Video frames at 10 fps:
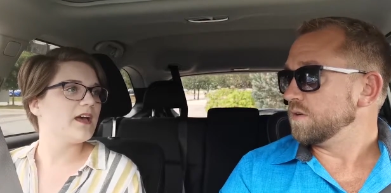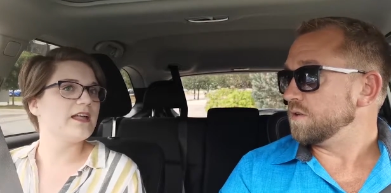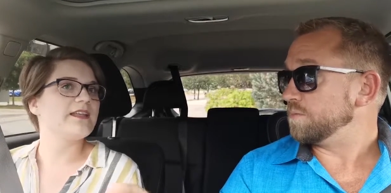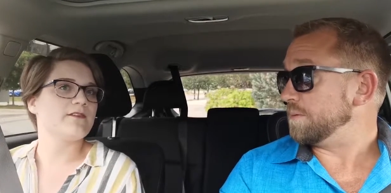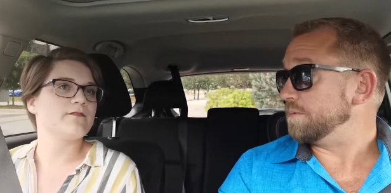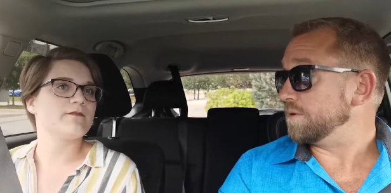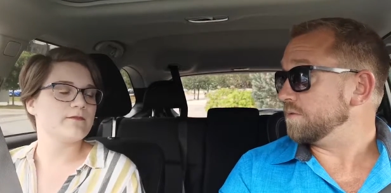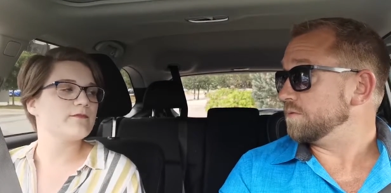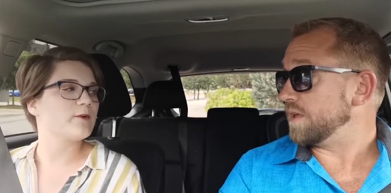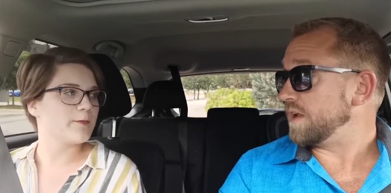Speaker 1: and then people
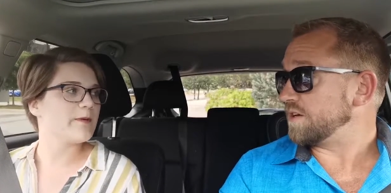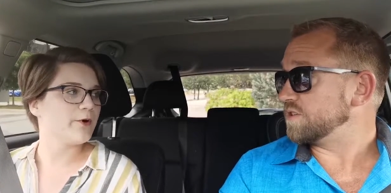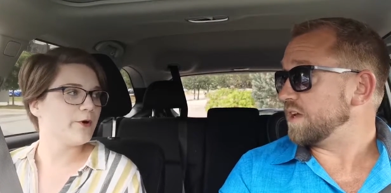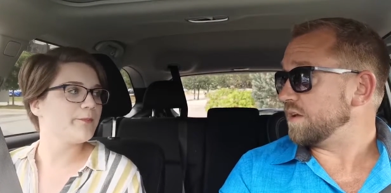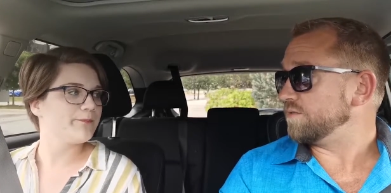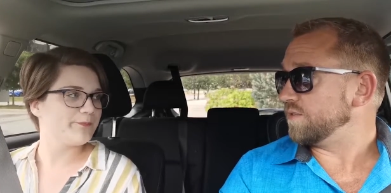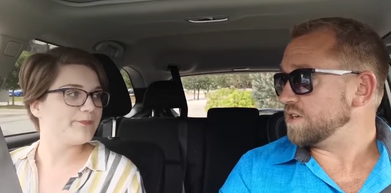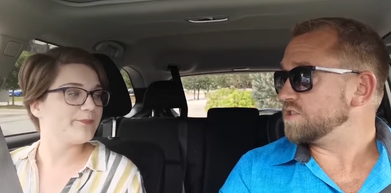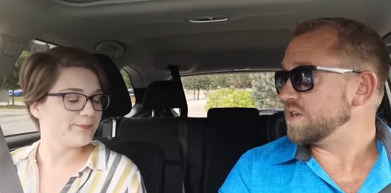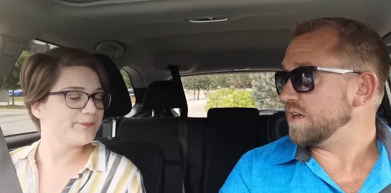that actually people. have
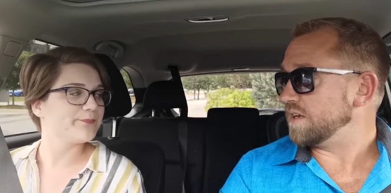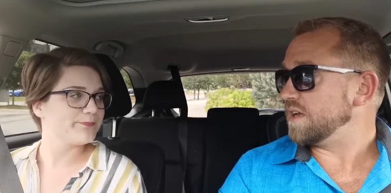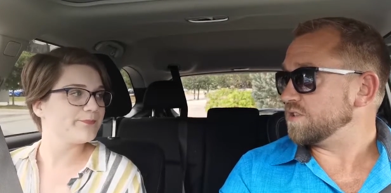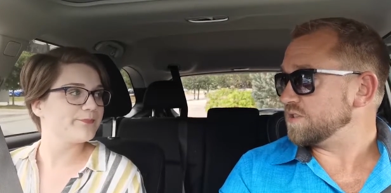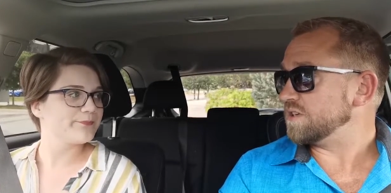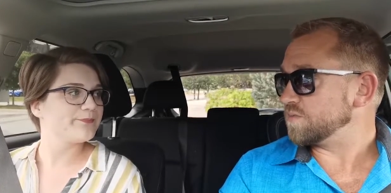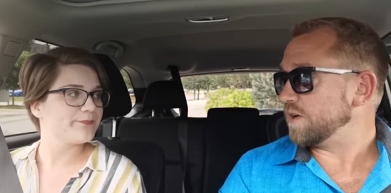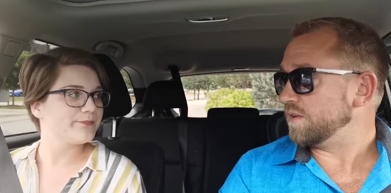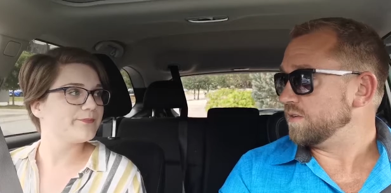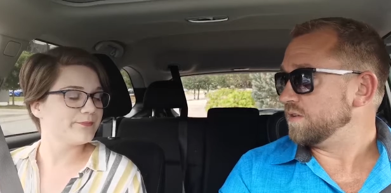A D H D mm-hmm. as
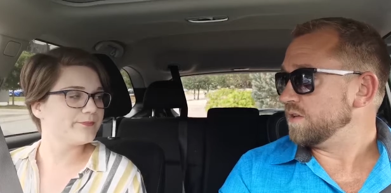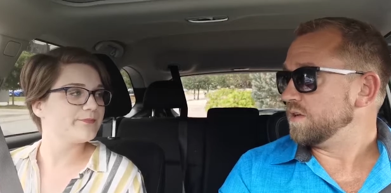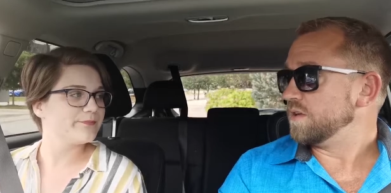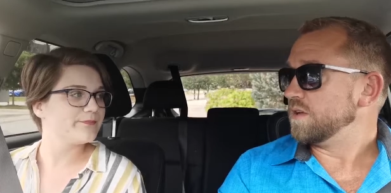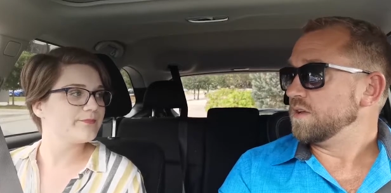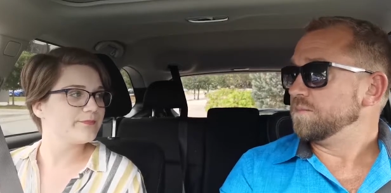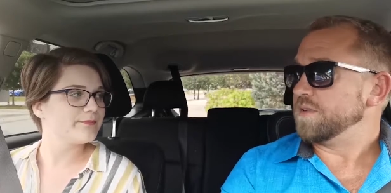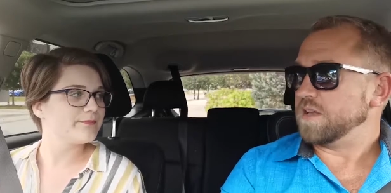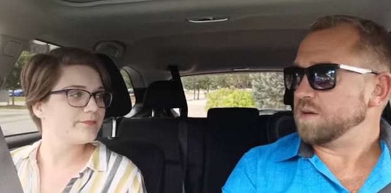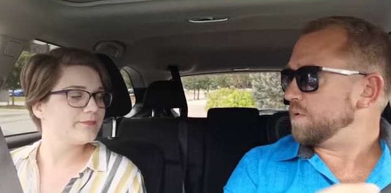well? Mm-hmm.
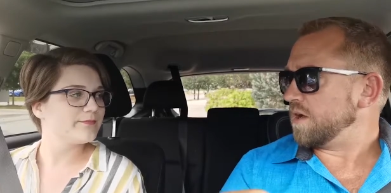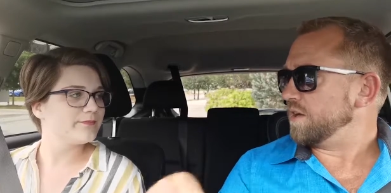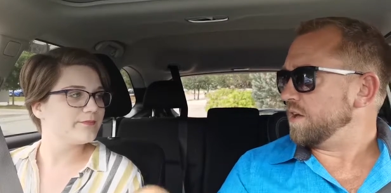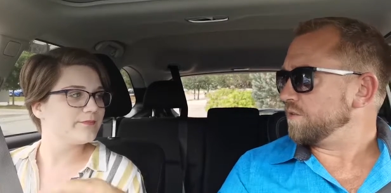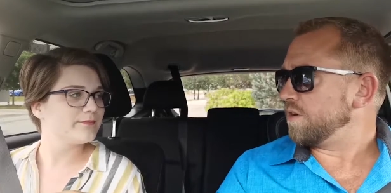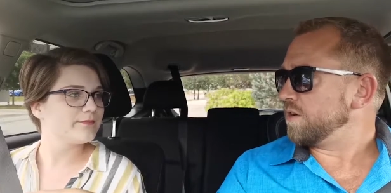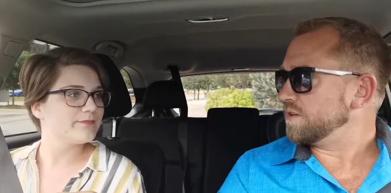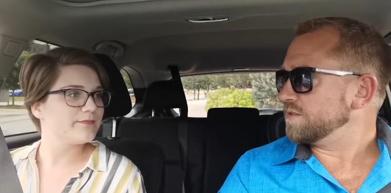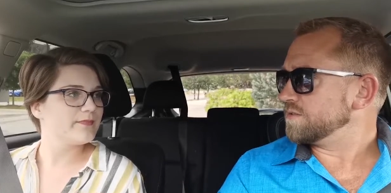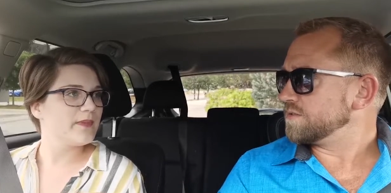Anybody, any other
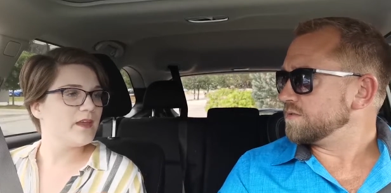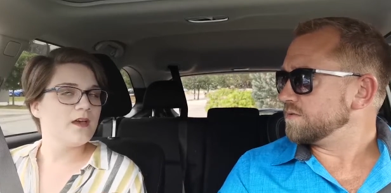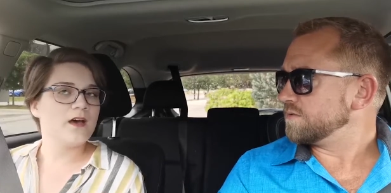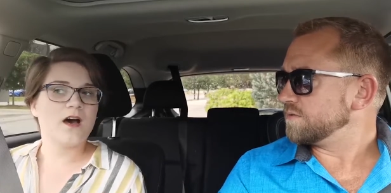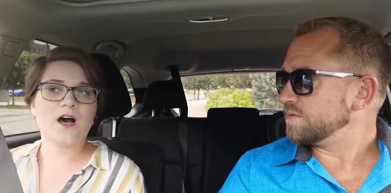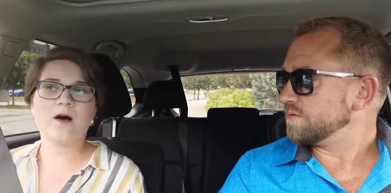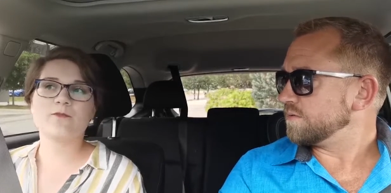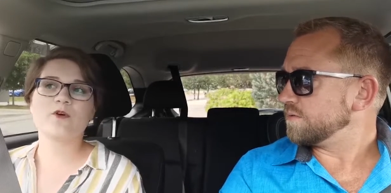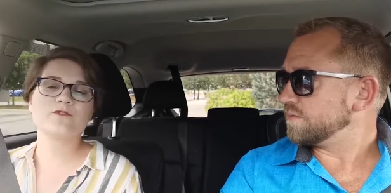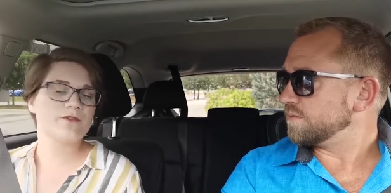audience?
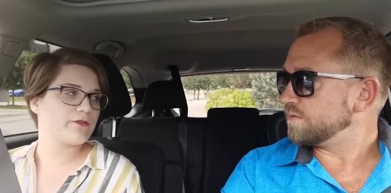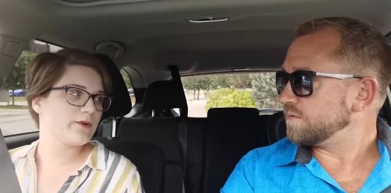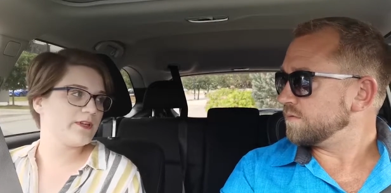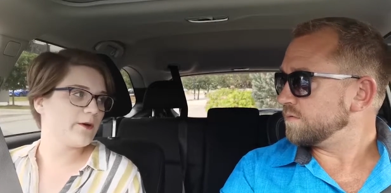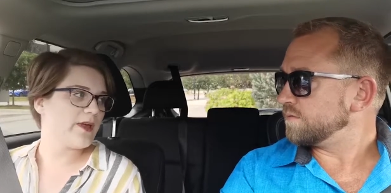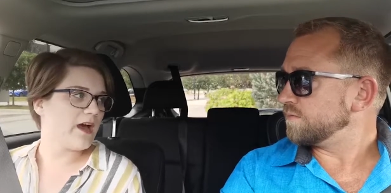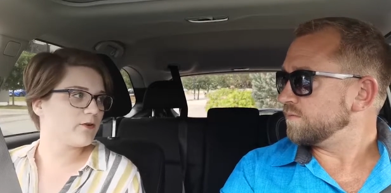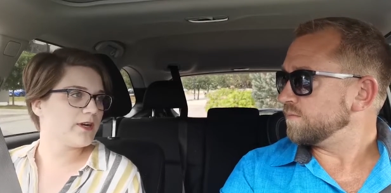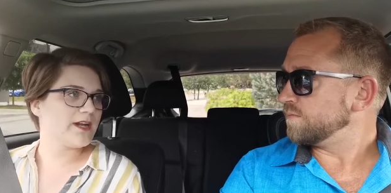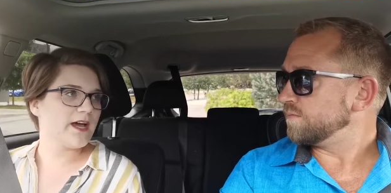
Speaker 2: Um, those are the three that we have
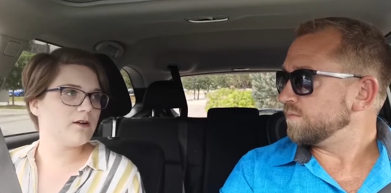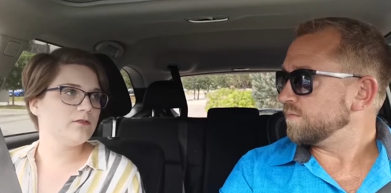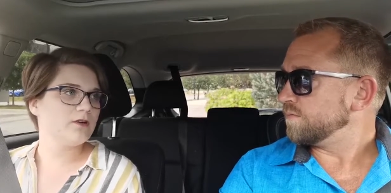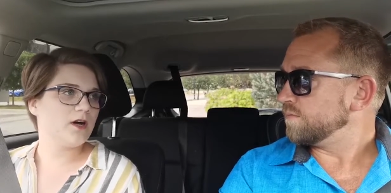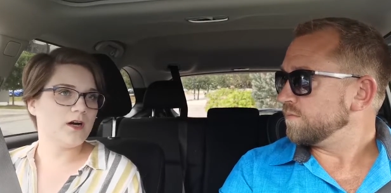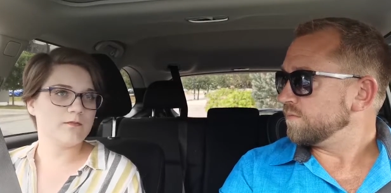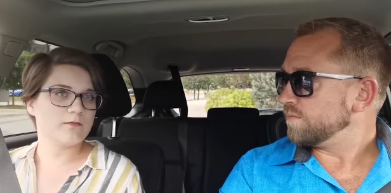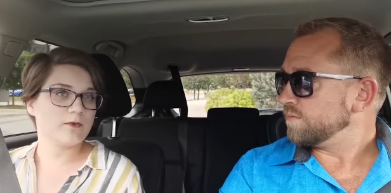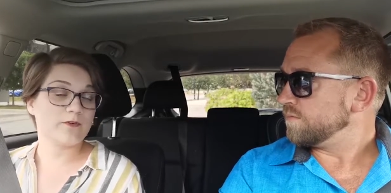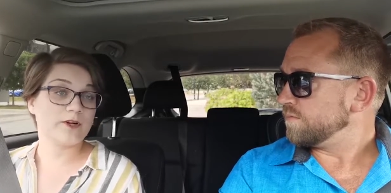right now. Um,
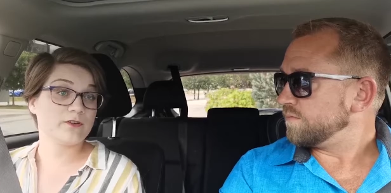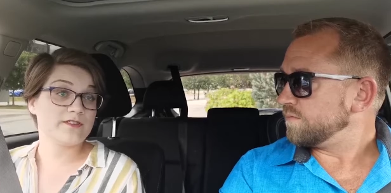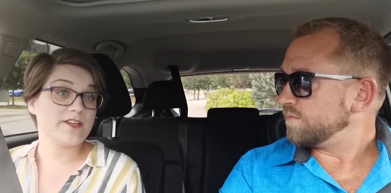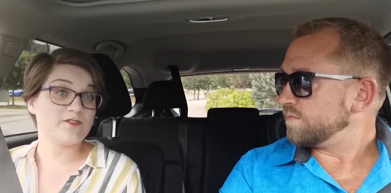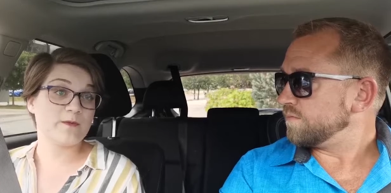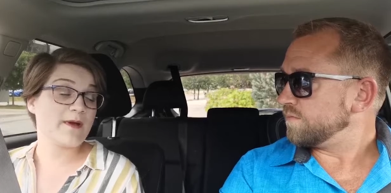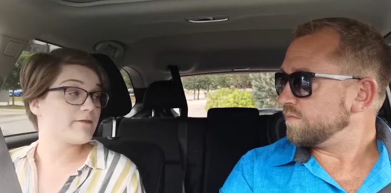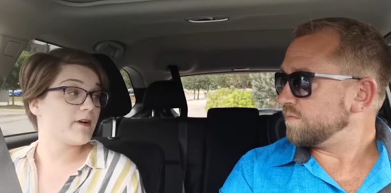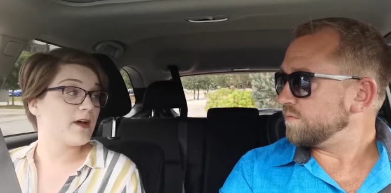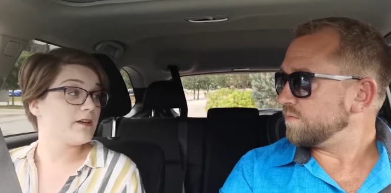we're very early stages. We
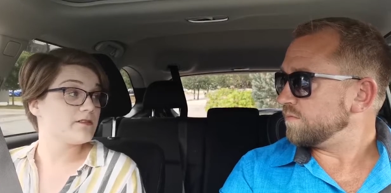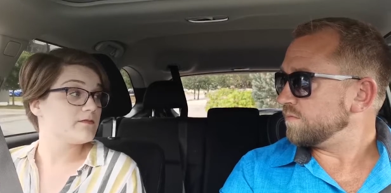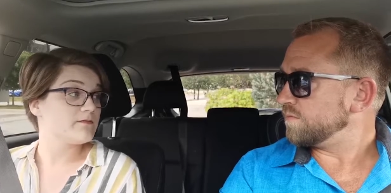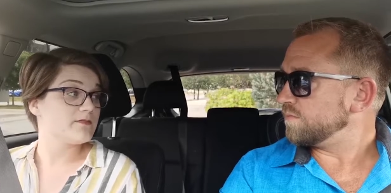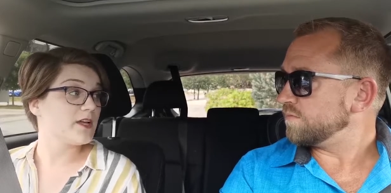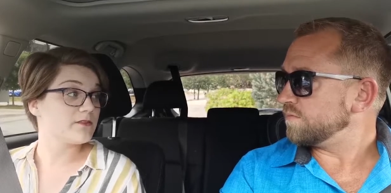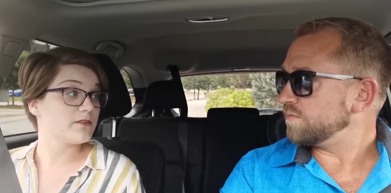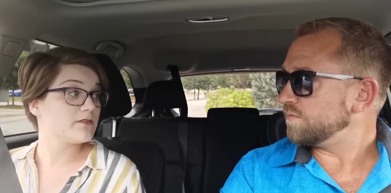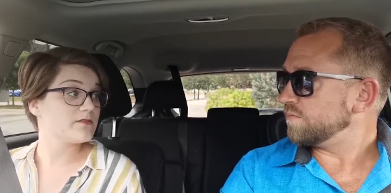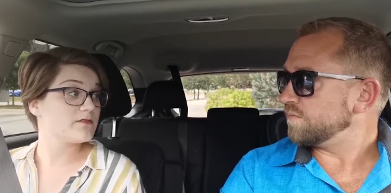might find that
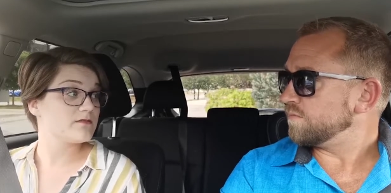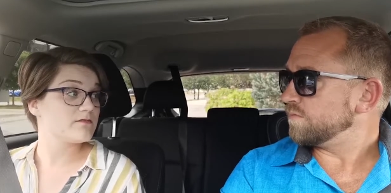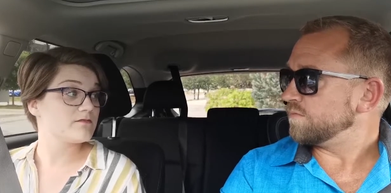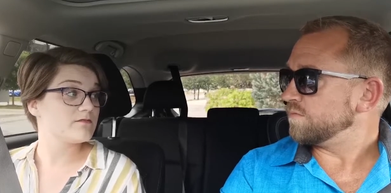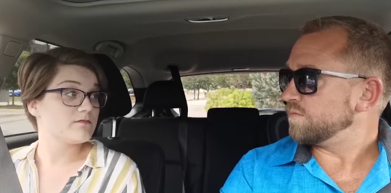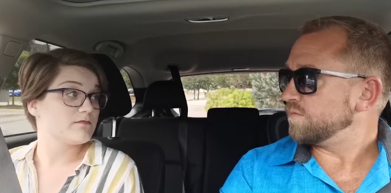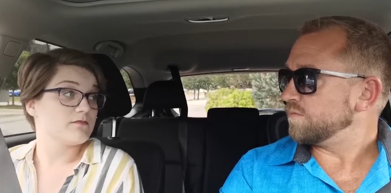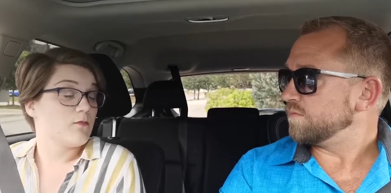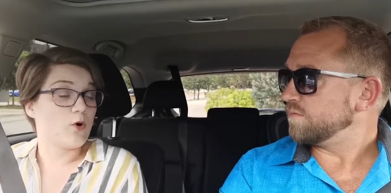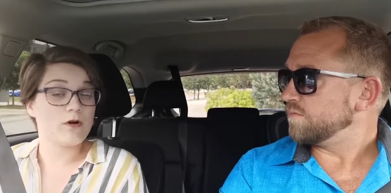there's
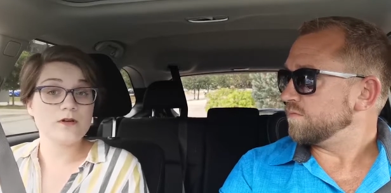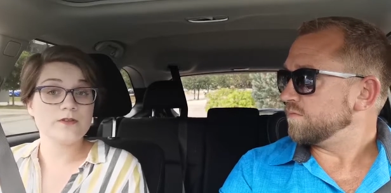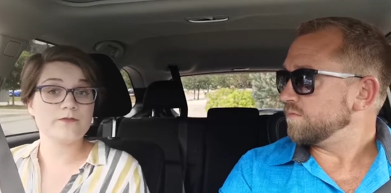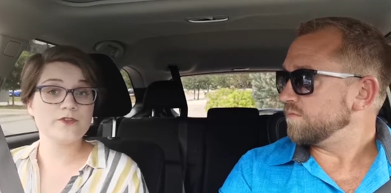more in the